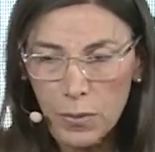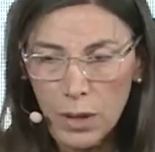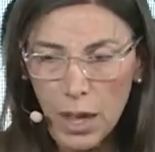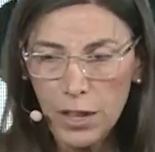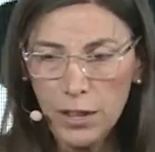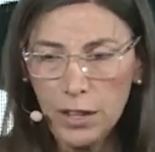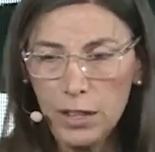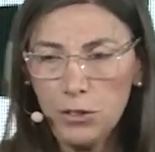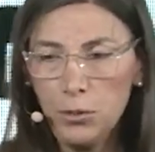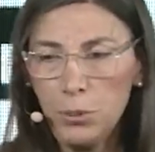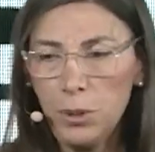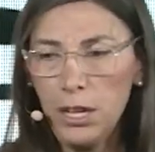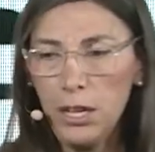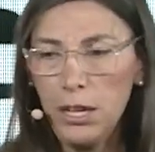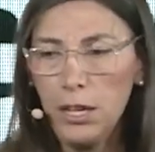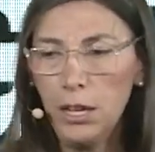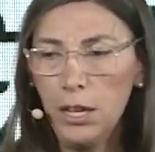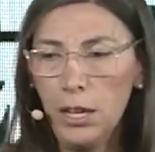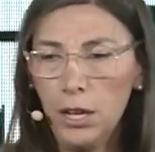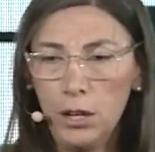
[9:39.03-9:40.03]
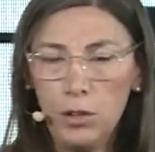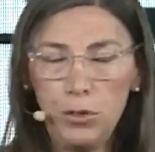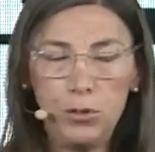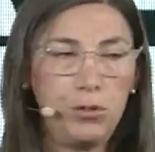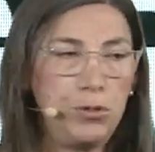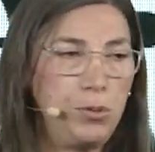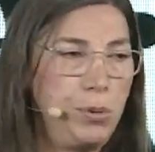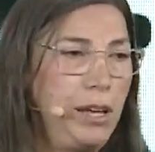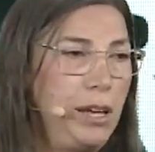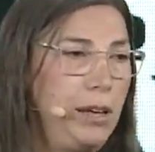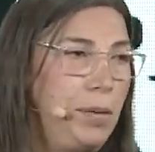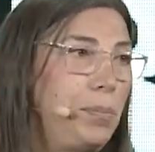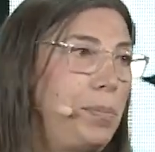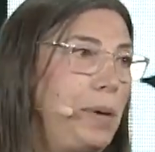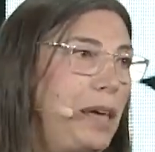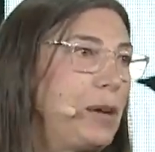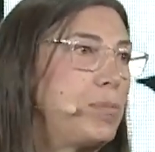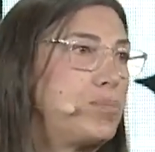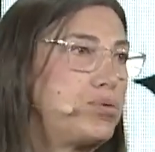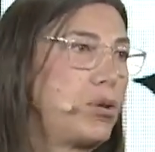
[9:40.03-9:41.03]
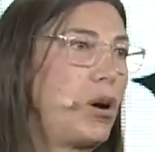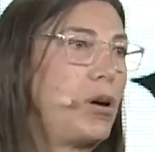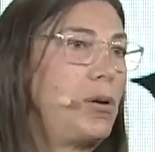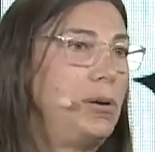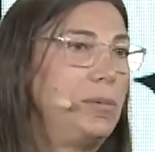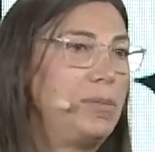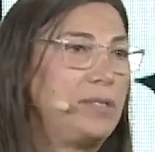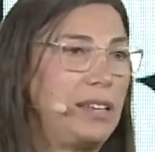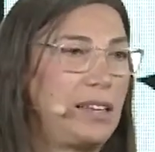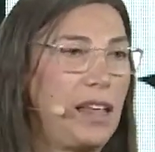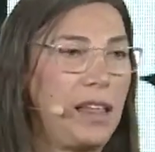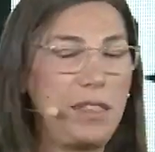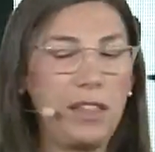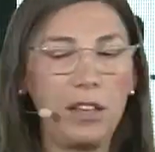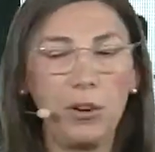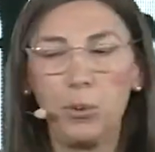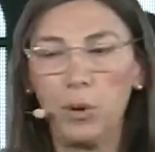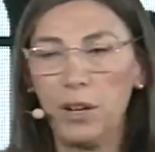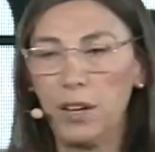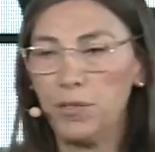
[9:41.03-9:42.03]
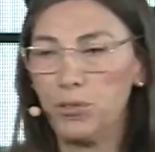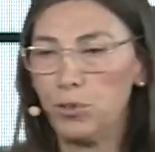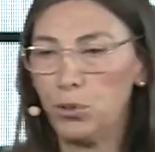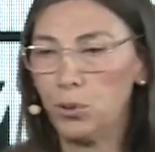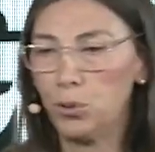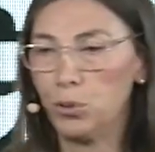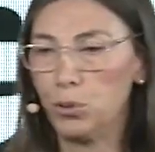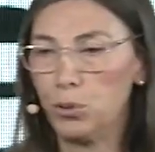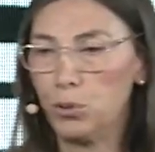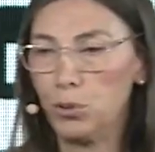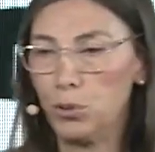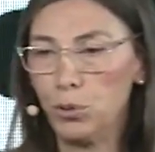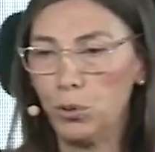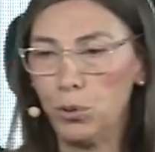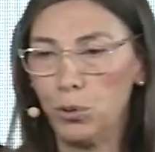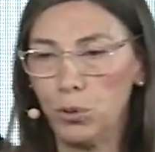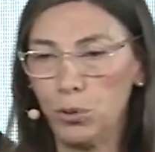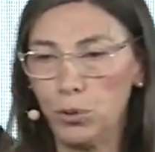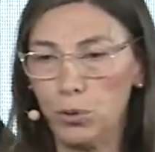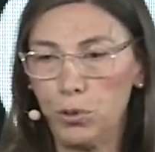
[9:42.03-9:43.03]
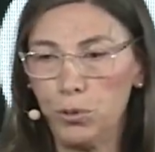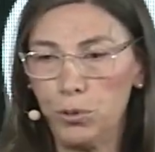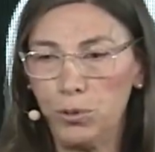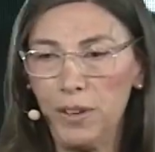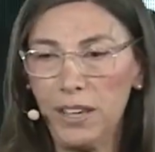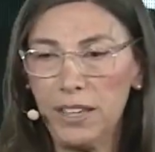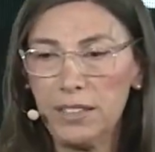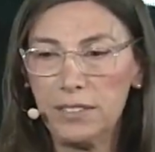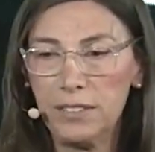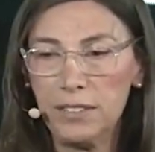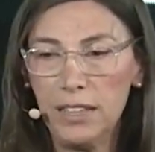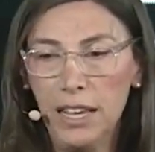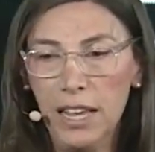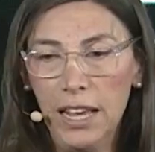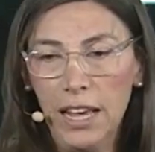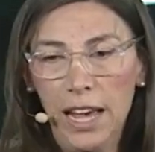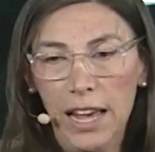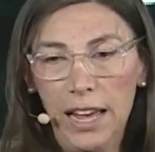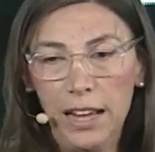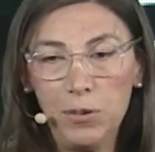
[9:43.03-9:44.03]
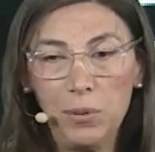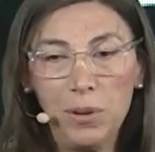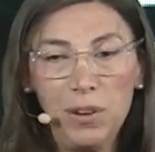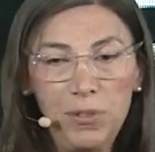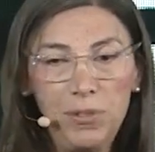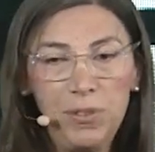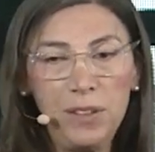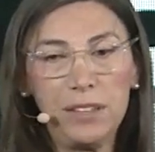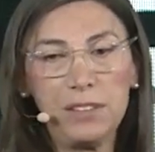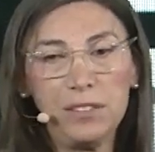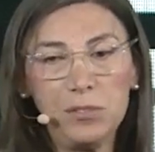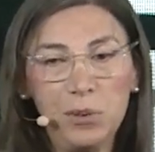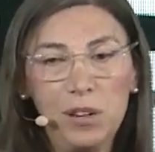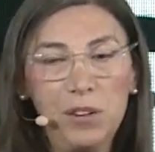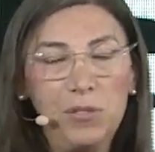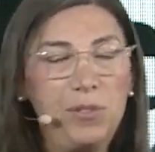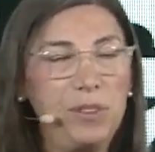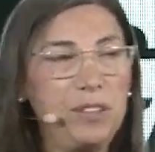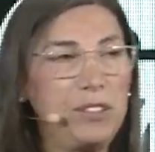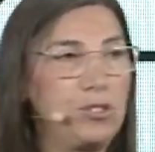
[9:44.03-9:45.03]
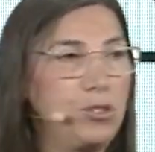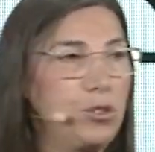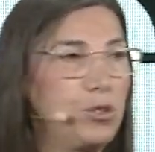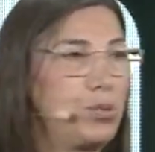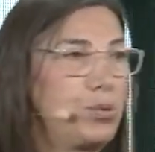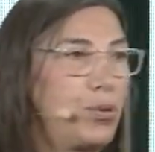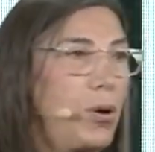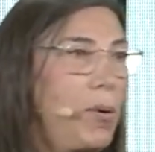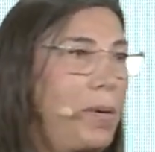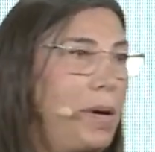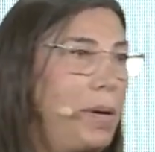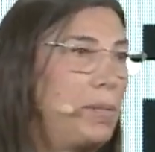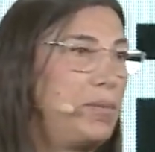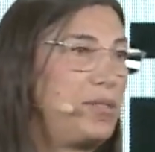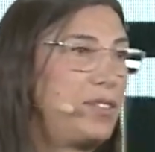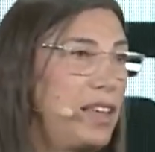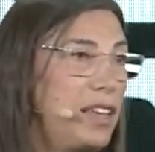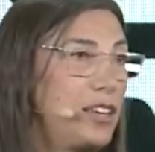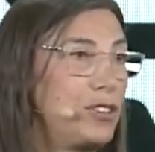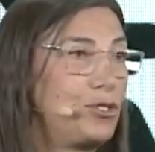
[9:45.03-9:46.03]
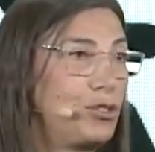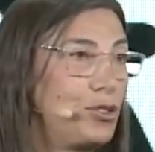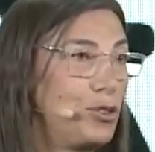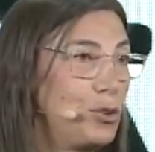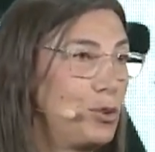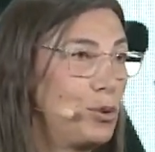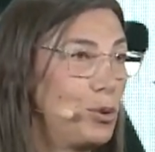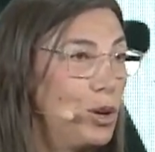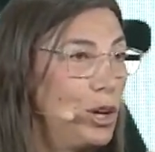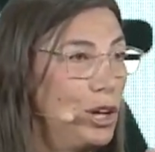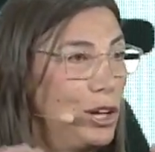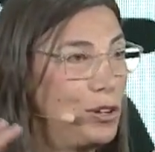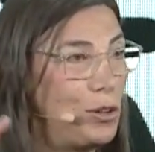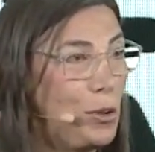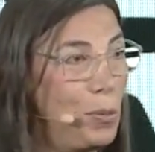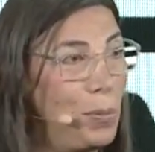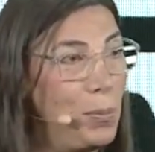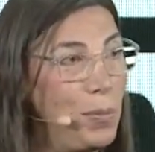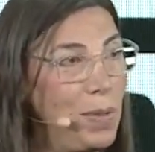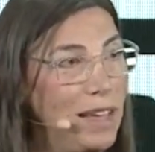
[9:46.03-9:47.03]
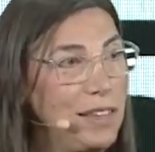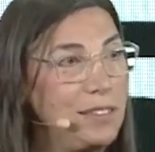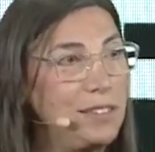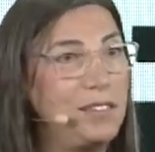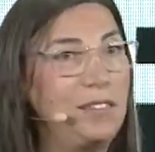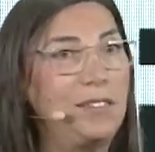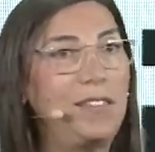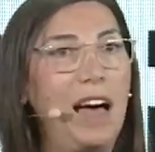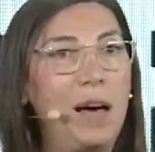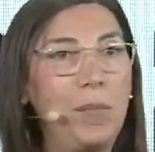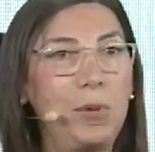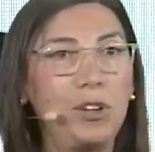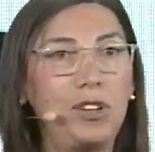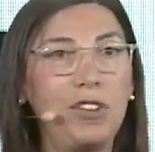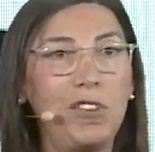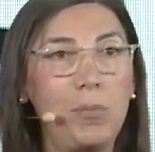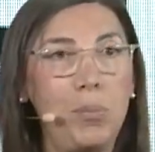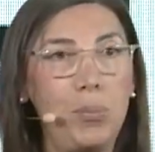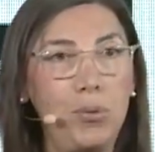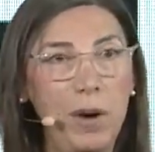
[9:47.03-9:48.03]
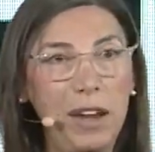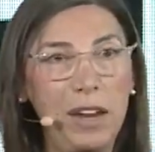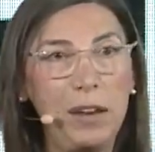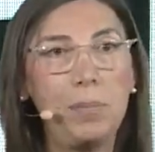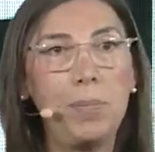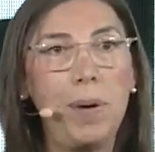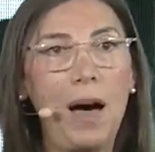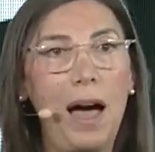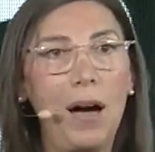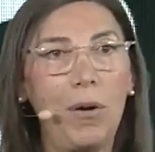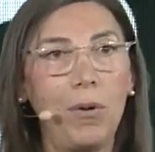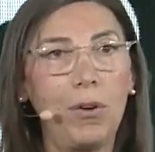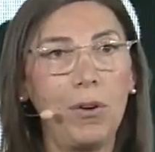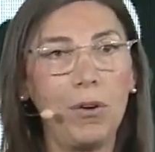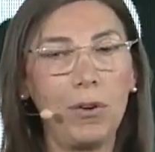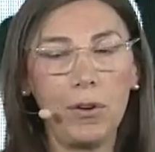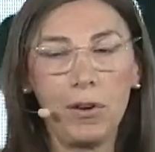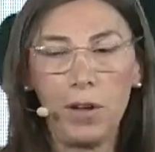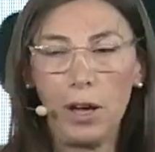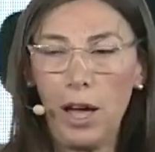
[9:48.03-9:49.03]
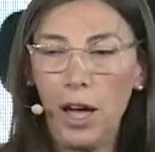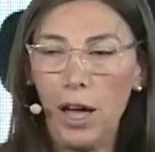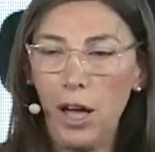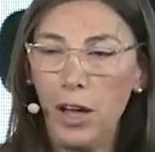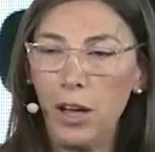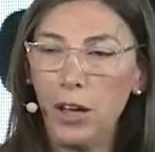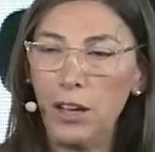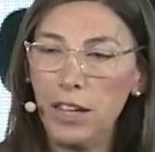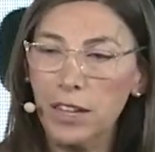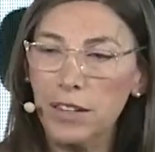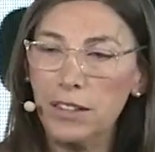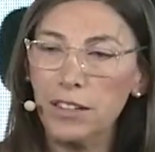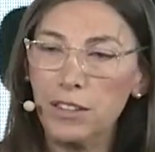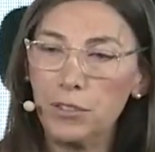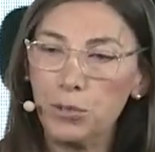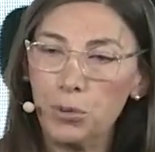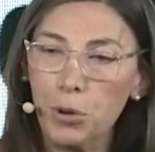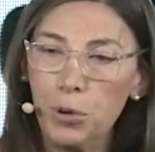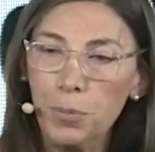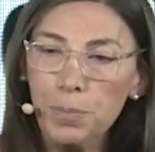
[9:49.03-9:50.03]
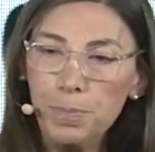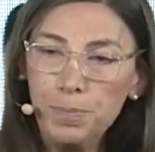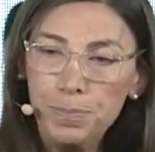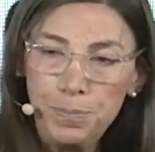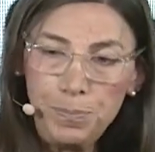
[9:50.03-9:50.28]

And there's really 3 big problems that I think we have to fix, and we'll fix those problems thanks to the massive amount of brain power in this room.